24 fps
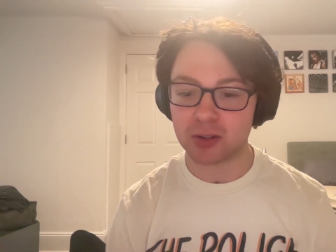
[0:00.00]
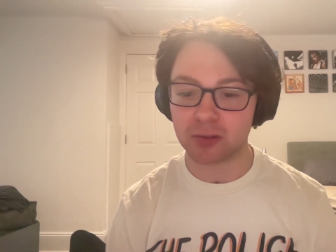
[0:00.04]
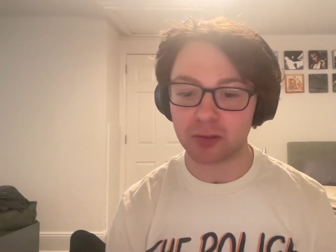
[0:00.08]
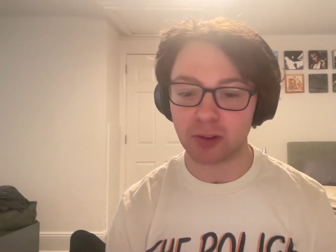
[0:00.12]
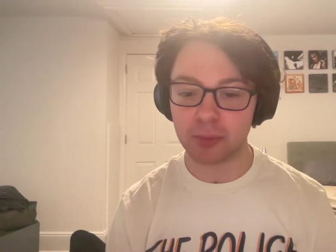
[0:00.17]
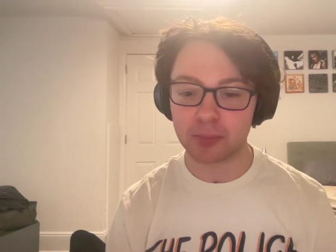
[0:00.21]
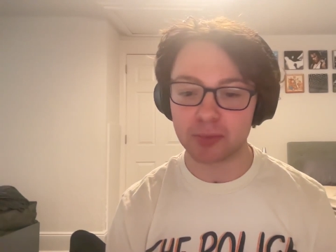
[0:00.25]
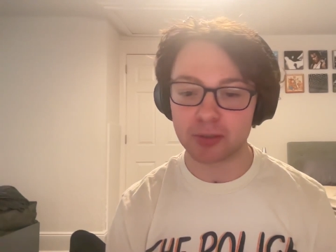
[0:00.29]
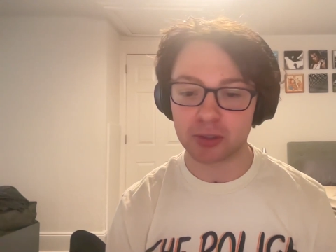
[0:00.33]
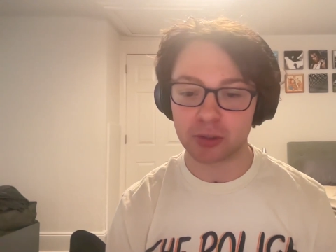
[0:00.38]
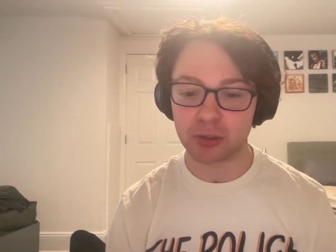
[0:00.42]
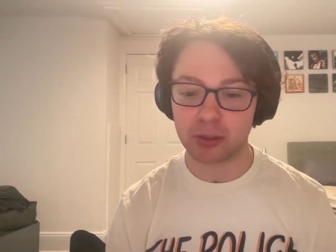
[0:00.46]

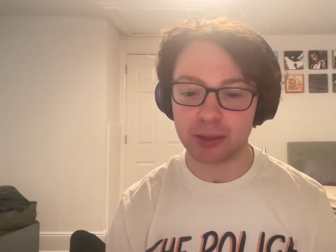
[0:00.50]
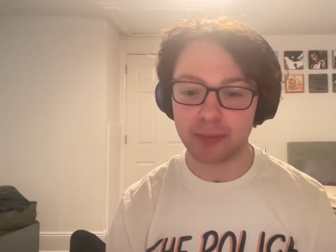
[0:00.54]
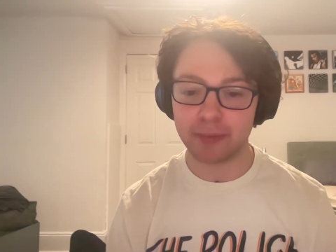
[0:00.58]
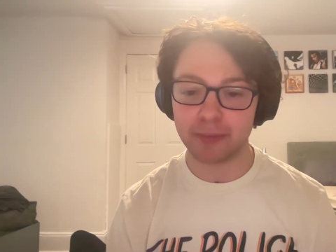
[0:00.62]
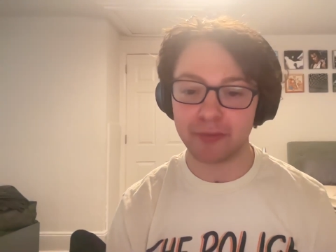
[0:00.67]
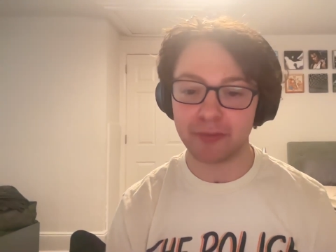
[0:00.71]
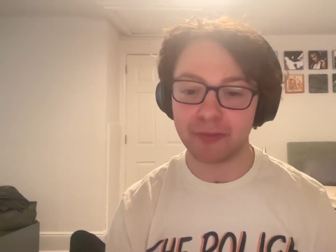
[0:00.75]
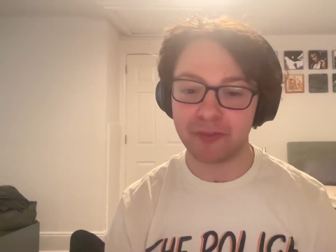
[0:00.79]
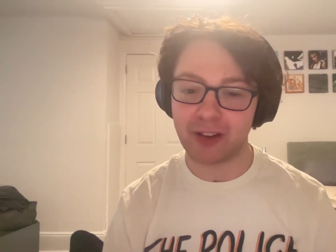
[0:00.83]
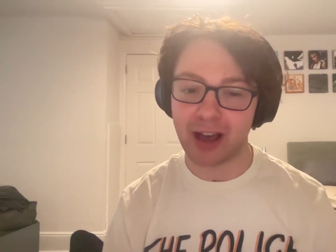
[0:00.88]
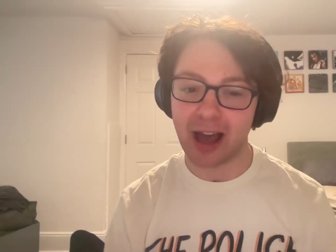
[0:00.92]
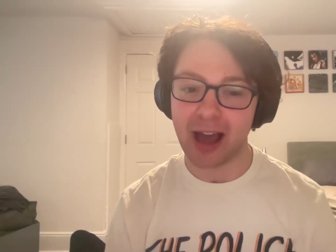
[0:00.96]
from Scream
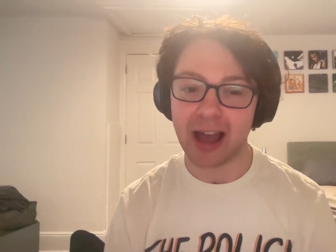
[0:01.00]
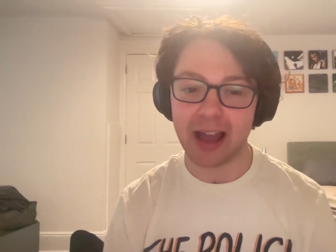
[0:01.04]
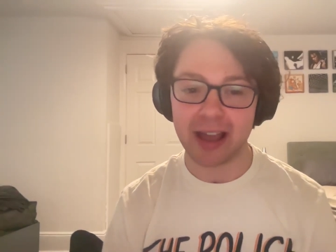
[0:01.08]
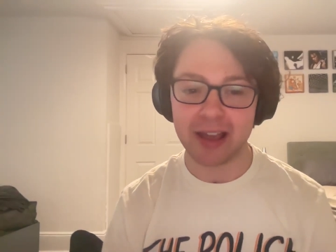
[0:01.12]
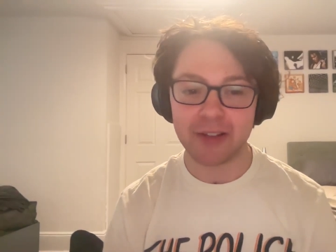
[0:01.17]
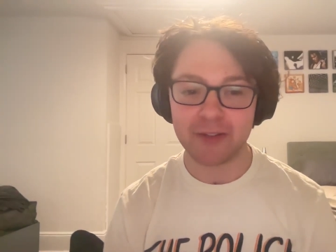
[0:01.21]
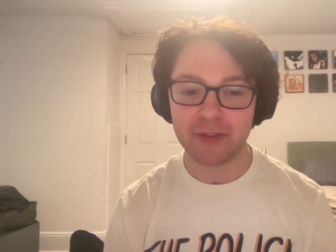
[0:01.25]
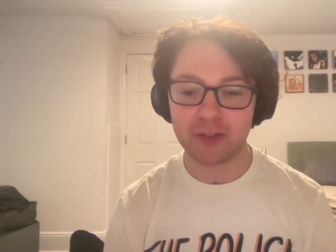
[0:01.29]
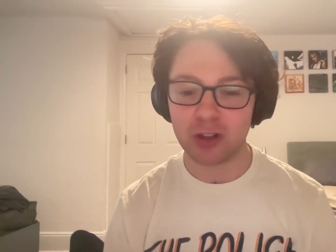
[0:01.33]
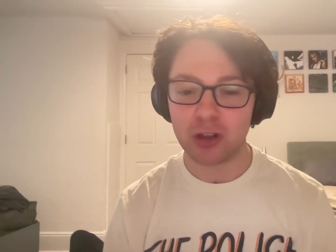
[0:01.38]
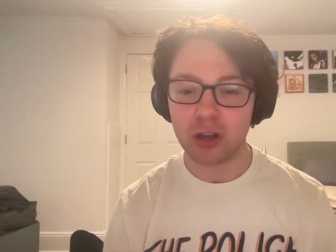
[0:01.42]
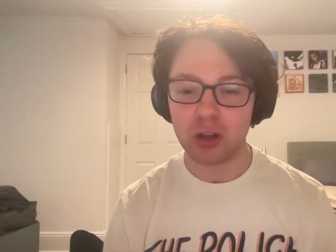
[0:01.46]

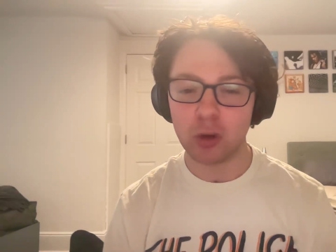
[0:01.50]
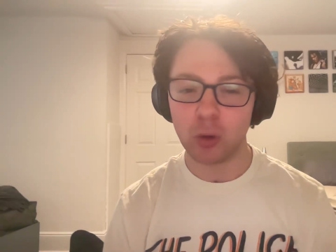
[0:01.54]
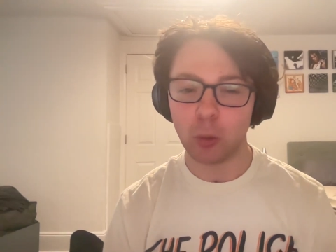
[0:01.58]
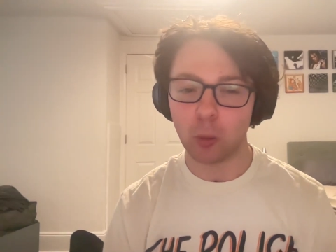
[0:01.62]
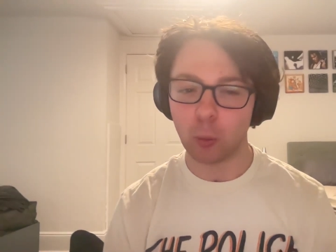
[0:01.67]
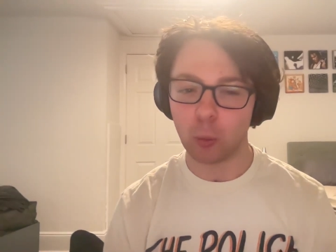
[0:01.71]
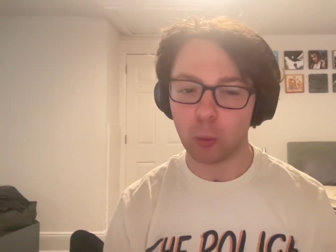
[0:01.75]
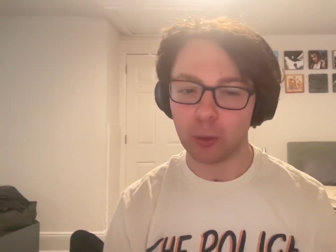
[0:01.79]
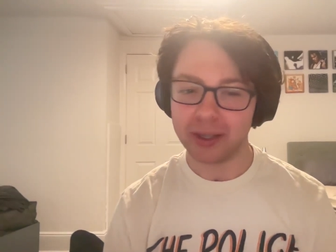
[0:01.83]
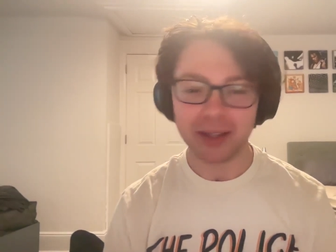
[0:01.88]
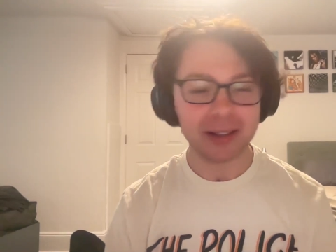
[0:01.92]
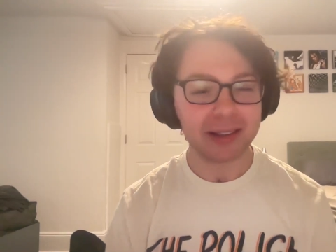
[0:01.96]
5
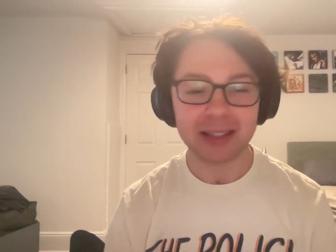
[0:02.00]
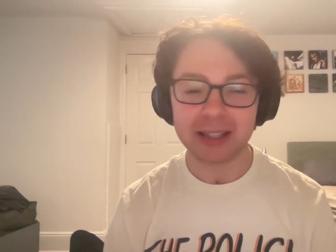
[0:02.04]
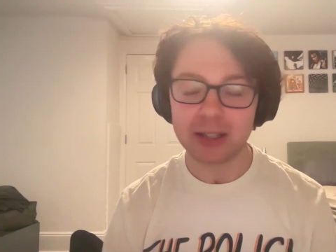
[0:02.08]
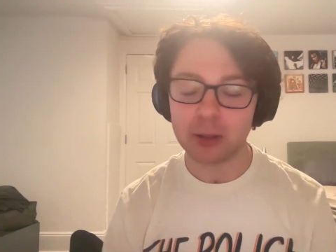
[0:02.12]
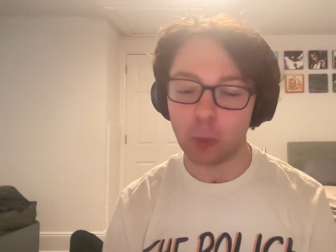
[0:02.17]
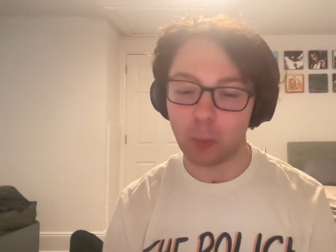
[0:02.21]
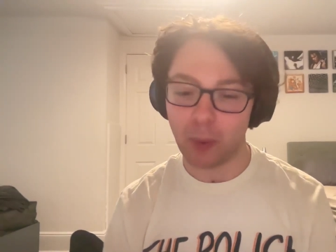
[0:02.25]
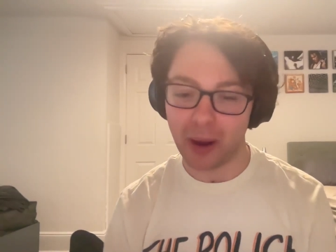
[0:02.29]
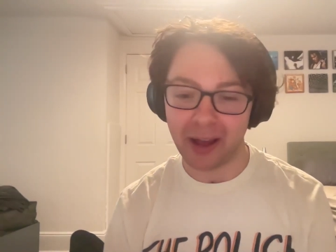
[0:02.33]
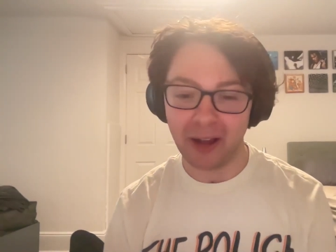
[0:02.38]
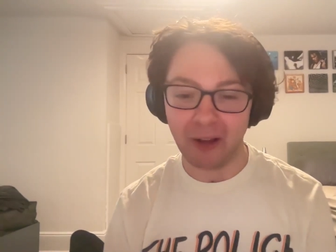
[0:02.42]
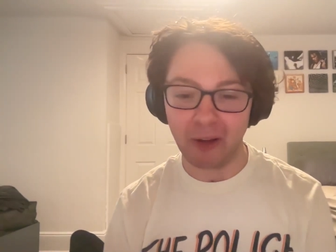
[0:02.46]
really
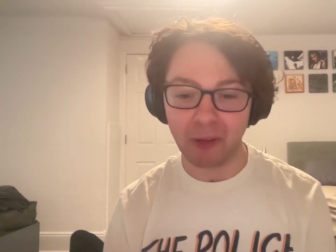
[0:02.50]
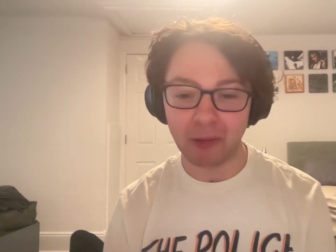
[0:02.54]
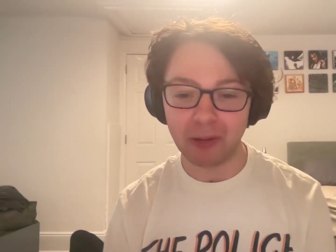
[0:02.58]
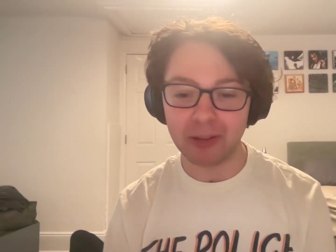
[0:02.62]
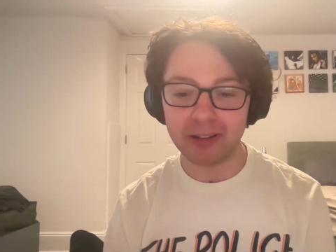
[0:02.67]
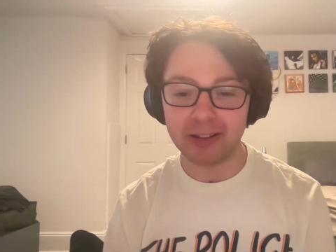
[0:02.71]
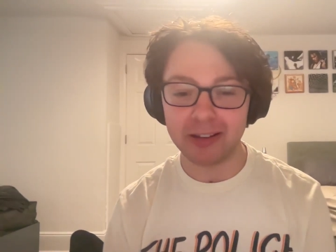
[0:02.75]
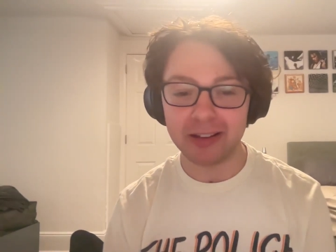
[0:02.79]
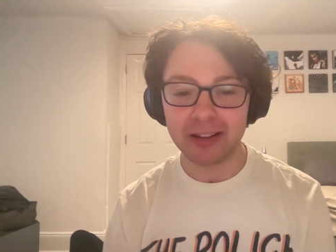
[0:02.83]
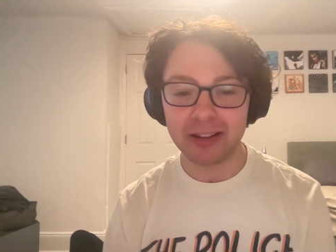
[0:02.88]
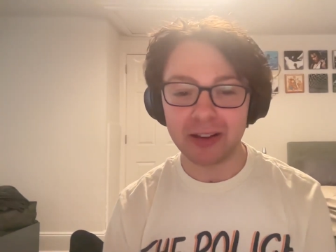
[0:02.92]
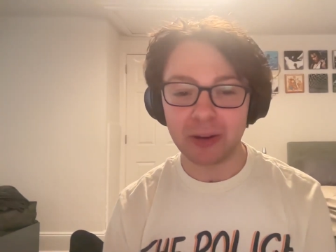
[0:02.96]

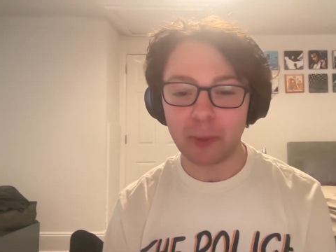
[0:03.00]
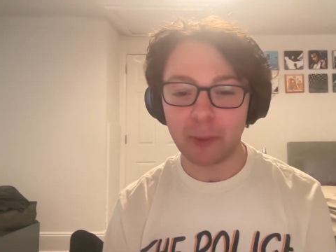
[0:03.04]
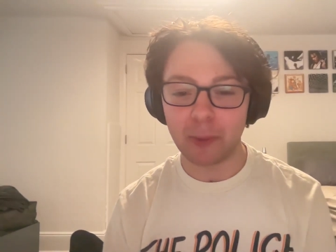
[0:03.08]
well,